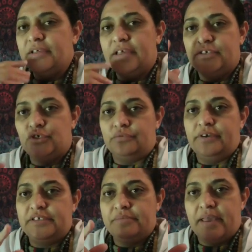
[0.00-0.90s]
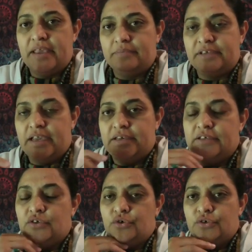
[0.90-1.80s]
get your resume
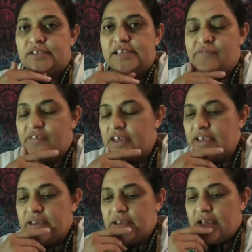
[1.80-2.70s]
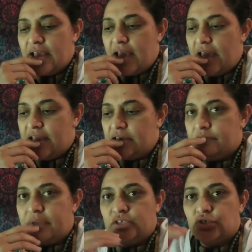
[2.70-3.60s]
updated or your CV
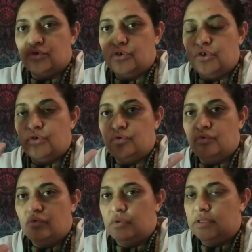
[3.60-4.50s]
and make sure you